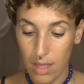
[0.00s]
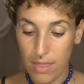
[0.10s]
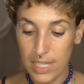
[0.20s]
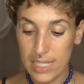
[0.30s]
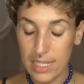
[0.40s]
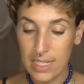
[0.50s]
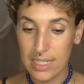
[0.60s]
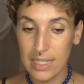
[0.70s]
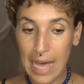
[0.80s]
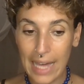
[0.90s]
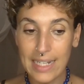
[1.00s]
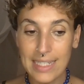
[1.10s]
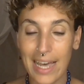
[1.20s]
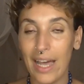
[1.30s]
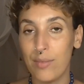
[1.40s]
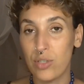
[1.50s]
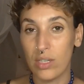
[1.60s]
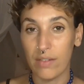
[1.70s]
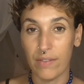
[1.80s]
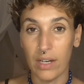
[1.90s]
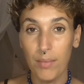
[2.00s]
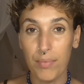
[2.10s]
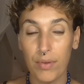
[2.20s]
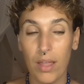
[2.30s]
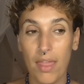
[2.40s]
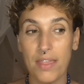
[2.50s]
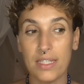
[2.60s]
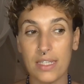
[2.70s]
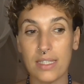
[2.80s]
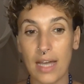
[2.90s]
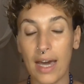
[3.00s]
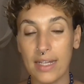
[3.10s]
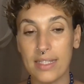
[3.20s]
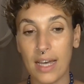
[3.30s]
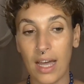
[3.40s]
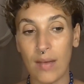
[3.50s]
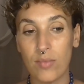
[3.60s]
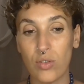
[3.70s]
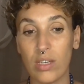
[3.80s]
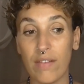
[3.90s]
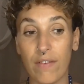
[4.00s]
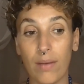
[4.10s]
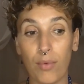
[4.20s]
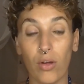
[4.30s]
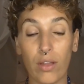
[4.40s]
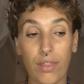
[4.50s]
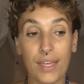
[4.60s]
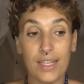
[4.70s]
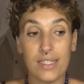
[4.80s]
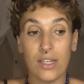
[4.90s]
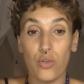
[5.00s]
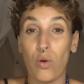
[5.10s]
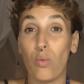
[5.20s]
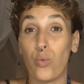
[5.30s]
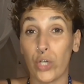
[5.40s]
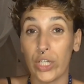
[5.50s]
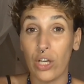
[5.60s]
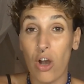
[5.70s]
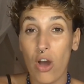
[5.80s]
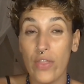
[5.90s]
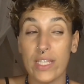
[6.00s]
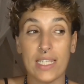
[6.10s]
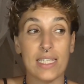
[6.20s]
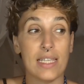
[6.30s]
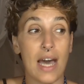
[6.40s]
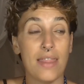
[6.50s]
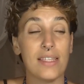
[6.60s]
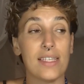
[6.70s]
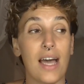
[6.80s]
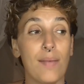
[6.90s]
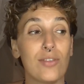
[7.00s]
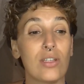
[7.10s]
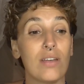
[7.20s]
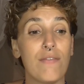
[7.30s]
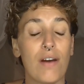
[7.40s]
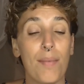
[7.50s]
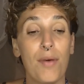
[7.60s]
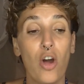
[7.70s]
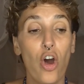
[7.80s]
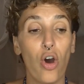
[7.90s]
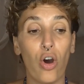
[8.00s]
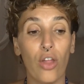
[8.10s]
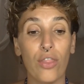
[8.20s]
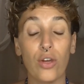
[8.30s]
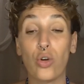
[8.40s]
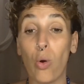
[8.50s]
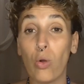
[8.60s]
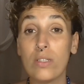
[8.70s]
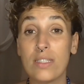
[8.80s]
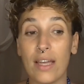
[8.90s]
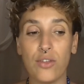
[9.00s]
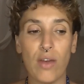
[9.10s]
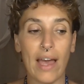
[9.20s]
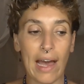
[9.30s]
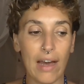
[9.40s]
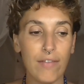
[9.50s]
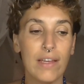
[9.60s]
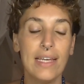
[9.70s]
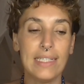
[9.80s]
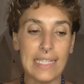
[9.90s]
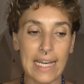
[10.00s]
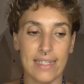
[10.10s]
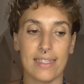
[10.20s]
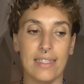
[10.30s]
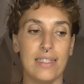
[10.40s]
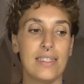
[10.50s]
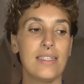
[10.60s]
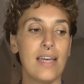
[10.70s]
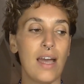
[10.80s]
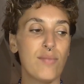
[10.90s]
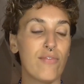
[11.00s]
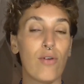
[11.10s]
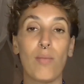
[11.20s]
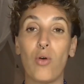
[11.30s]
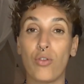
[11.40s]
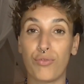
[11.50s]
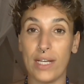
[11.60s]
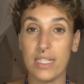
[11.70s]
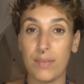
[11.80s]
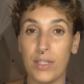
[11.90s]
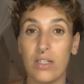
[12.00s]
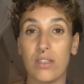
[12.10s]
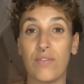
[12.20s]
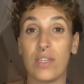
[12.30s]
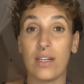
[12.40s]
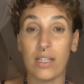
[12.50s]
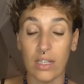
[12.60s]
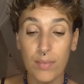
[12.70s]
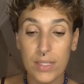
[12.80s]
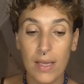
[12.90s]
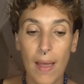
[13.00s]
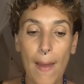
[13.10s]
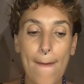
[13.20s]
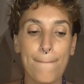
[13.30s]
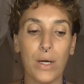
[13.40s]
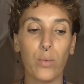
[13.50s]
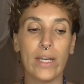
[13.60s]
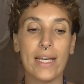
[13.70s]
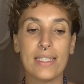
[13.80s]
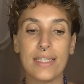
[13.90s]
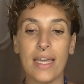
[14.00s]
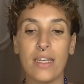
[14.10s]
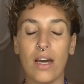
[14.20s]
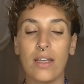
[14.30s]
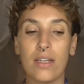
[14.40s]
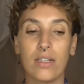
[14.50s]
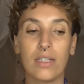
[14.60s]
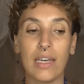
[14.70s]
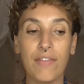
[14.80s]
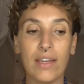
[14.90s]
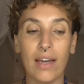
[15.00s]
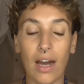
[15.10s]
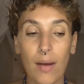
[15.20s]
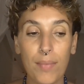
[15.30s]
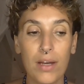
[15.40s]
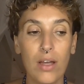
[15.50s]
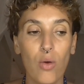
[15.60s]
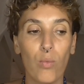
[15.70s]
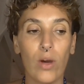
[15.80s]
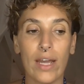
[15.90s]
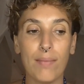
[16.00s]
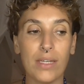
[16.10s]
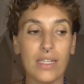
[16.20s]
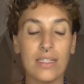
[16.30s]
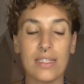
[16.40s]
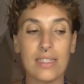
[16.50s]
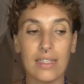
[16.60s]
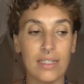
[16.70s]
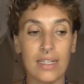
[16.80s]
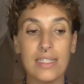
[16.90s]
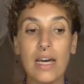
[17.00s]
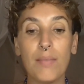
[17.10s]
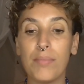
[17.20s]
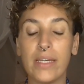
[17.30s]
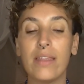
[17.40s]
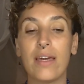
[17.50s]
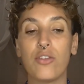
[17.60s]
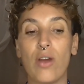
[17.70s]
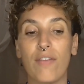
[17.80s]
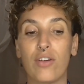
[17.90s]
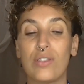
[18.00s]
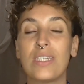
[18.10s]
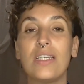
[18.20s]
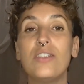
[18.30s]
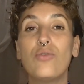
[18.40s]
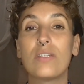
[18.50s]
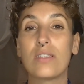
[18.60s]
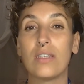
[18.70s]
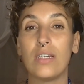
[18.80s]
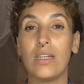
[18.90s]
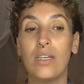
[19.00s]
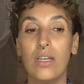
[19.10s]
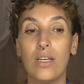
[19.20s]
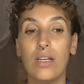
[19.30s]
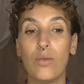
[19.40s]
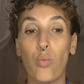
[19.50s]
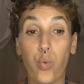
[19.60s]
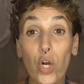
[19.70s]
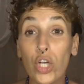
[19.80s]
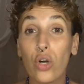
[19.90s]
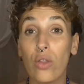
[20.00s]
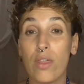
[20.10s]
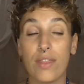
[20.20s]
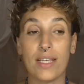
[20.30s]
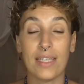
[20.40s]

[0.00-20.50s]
This is not a time to give up. This is not a time to give up on the things that you are working on. This is not the time to give up on the goals that you have. Yes, it is a time for more rest because of the eclipse. But when I say not giving up, what I mean does not mean that you have continuously work on the things.